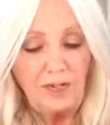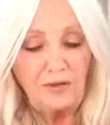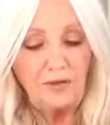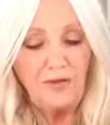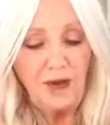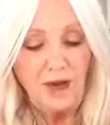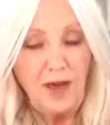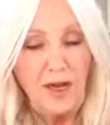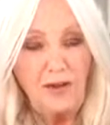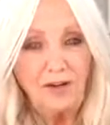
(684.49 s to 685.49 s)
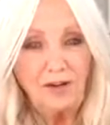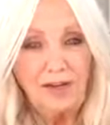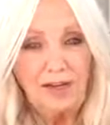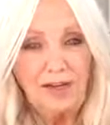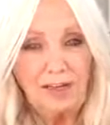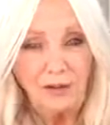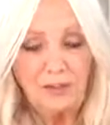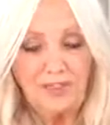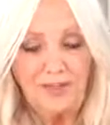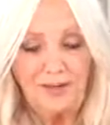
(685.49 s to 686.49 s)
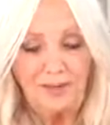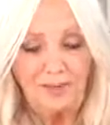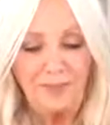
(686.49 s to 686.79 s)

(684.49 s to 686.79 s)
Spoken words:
to find interesting,